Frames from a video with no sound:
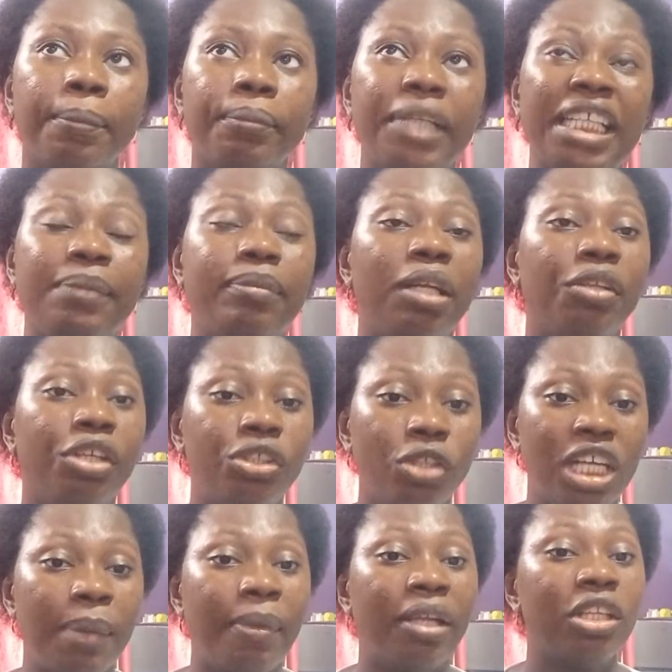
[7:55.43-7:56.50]
explanation
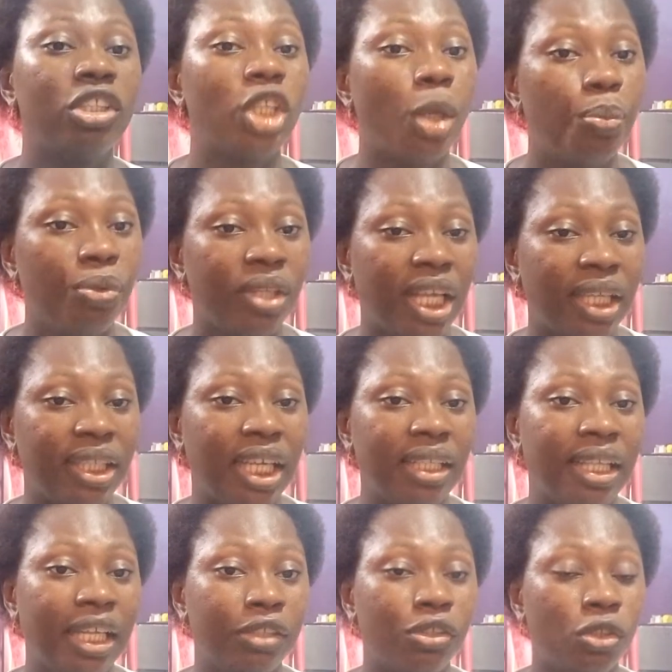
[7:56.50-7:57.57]
about the topic
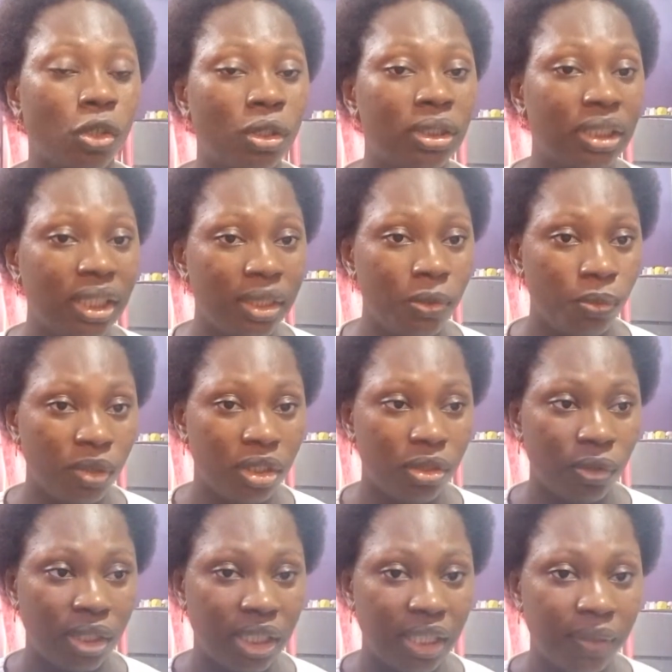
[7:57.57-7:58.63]
that you're dealing with.
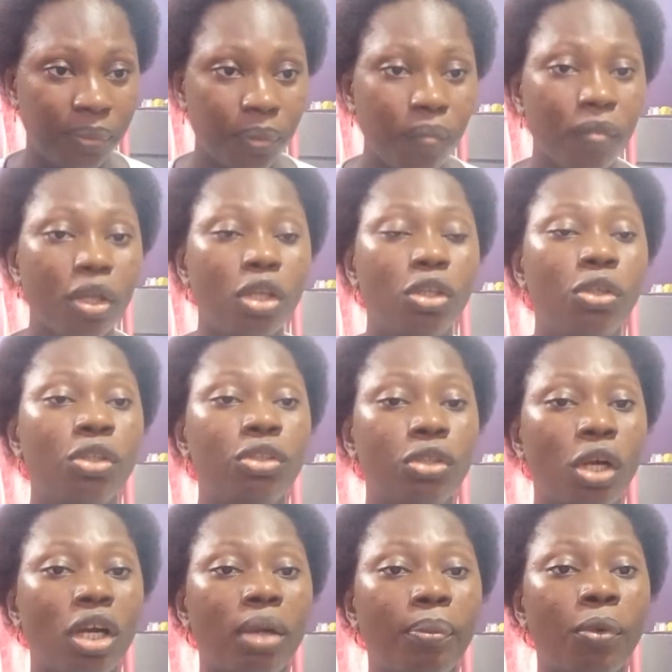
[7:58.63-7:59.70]
Okay, you
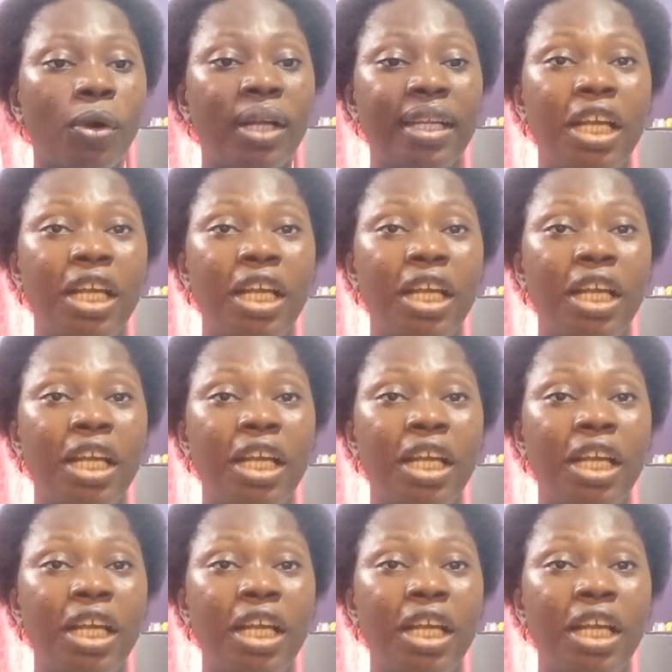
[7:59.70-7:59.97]
talk more, and